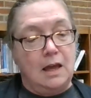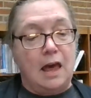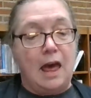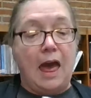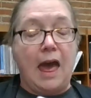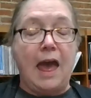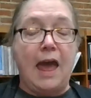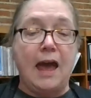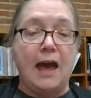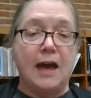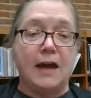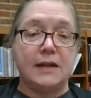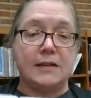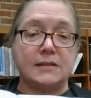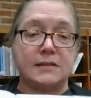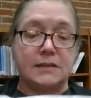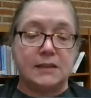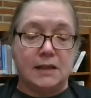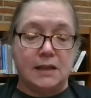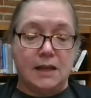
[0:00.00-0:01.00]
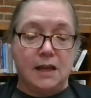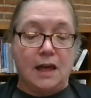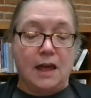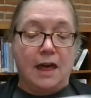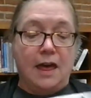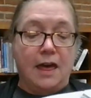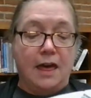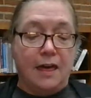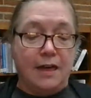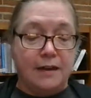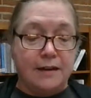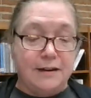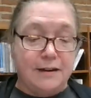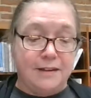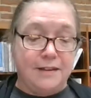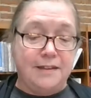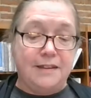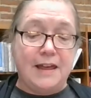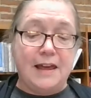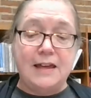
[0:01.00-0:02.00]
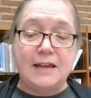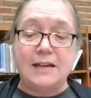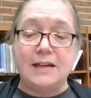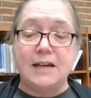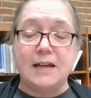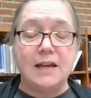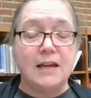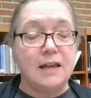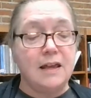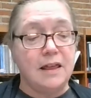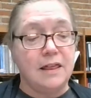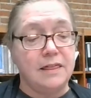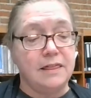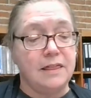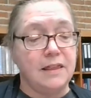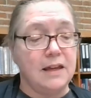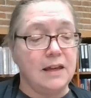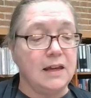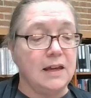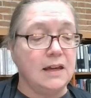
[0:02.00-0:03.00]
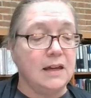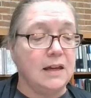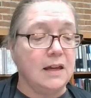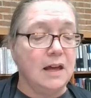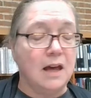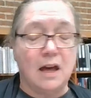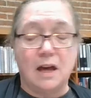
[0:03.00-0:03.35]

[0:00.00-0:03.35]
And then the